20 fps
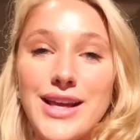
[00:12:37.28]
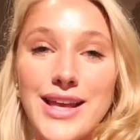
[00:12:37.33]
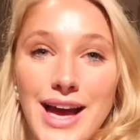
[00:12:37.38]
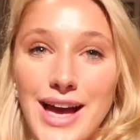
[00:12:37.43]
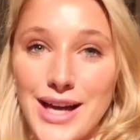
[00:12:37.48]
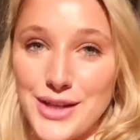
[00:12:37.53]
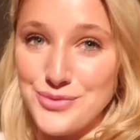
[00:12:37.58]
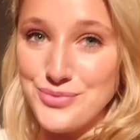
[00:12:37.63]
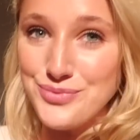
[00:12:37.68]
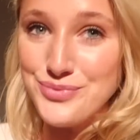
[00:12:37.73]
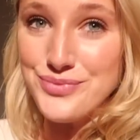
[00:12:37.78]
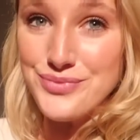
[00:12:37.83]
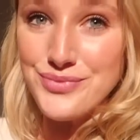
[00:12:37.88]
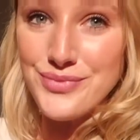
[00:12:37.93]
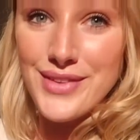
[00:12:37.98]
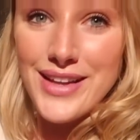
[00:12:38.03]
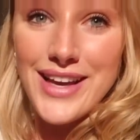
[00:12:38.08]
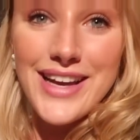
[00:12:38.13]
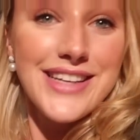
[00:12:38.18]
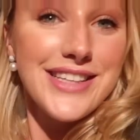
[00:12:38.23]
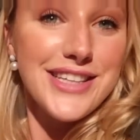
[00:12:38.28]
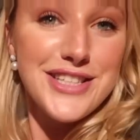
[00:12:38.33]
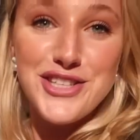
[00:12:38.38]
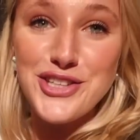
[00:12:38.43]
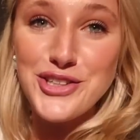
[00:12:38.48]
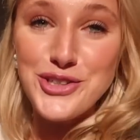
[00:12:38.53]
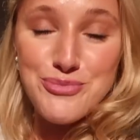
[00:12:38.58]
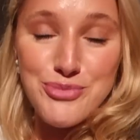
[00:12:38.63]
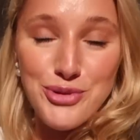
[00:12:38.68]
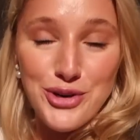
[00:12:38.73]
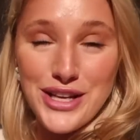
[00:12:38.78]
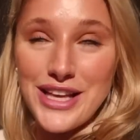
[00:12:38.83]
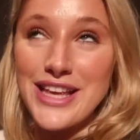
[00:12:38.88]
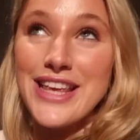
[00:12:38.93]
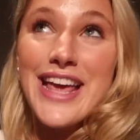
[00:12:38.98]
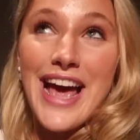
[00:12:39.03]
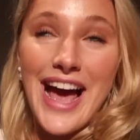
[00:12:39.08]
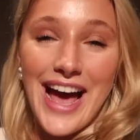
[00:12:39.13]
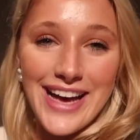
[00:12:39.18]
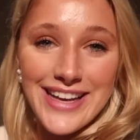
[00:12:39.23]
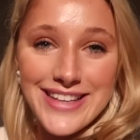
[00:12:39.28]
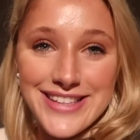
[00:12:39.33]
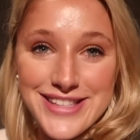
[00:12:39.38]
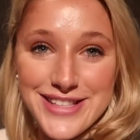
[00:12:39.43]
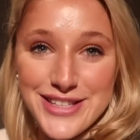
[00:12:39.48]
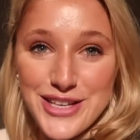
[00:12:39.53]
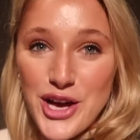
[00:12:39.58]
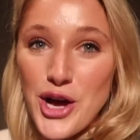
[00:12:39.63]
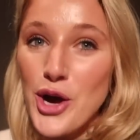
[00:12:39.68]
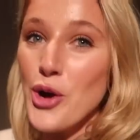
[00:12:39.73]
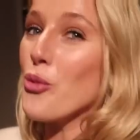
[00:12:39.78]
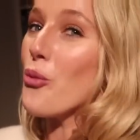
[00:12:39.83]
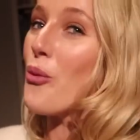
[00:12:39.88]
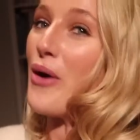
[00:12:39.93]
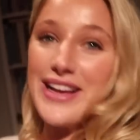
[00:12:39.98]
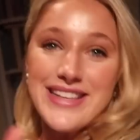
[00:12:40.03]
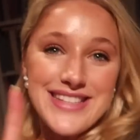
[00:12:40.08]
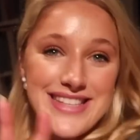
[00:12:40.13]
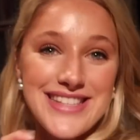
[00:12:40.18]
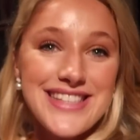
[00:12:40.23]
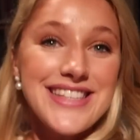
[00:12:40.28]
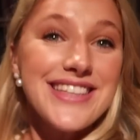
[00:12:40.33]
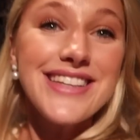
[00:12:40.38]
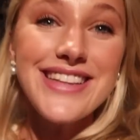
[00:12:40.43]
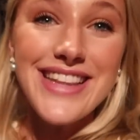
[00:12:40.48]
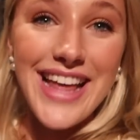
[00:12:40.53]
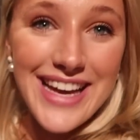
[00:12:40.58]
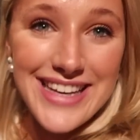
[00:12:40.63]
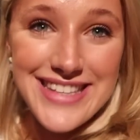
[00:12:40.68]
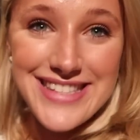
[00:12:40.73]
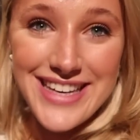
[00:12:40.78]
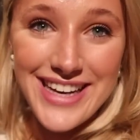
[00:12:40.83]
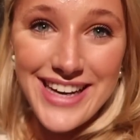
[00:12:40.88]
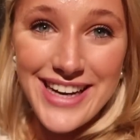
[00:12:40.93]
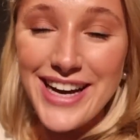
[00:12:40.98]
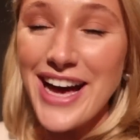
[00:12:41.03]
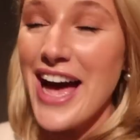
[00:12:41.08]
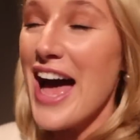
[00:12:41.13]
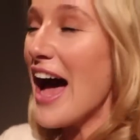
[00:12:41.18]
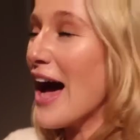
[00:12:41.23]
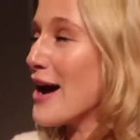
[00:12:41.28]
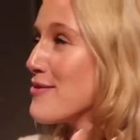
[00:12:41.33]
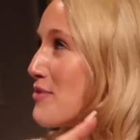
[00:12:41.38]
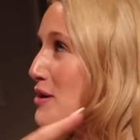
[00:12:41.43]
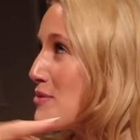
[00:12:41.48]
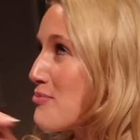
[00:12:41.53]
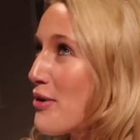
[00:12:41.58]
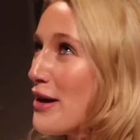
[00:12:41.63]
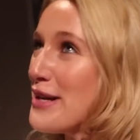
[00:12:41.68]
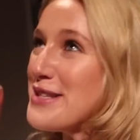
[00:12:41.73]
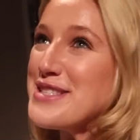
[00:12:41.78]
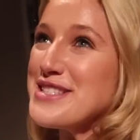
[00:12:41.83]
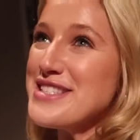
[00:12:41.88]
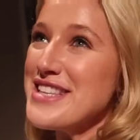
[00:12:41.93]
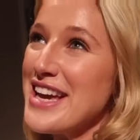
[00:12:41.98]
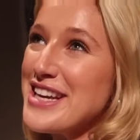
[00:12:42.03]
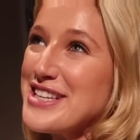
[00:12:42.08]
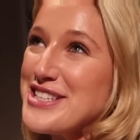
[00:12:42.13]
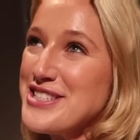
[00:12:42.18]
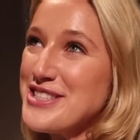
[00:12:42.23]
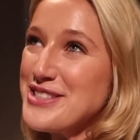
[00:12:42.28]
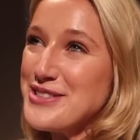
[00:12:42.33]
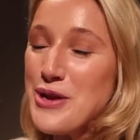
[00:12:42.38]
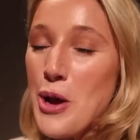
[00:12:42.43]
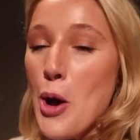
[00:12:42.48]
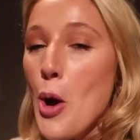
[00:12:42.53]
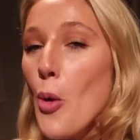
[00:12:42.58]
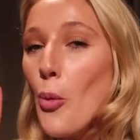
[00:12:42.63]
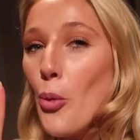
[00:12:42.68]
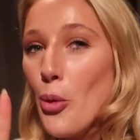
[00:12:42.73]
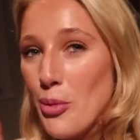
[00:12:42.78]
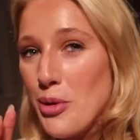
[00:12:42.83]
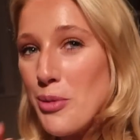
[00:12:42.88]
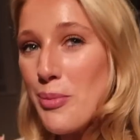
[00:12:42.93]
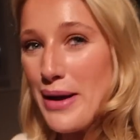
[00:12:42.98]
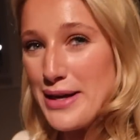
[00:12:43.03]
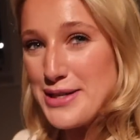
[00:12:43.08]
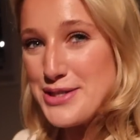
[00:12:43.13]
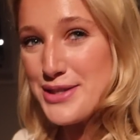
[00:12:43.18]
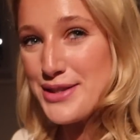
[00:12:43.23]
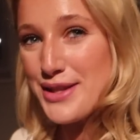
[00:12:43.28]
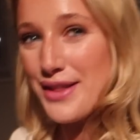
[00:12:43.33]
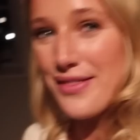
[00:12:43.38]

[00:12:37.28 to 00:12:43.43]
Again, it doesn't look pretty yet. Wait until later, and my presentation will be better